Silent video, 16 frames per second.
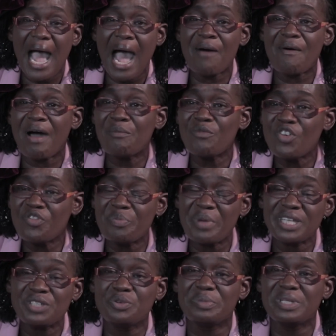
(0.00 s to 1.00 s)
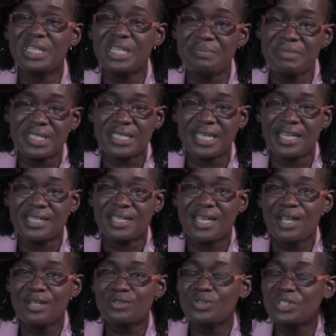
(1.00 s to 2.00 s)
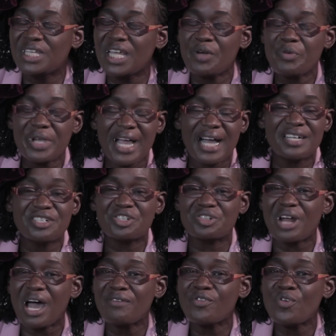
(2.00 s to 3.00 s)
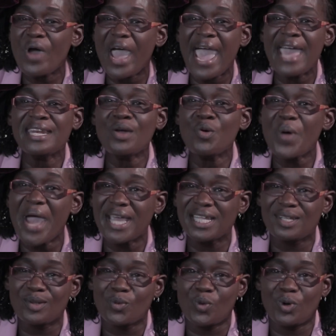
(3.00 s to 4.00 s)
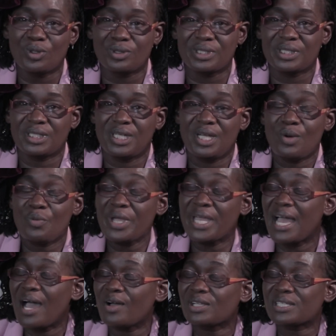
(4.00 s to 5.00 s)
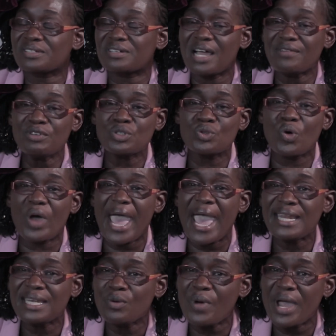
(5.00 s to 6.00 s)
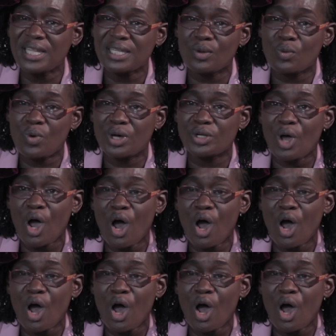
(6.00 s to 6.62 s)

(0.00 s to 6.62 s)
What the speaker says: our movement will be limited. Today, we can travel anywhere in the world. We can travel to anywhere in the world,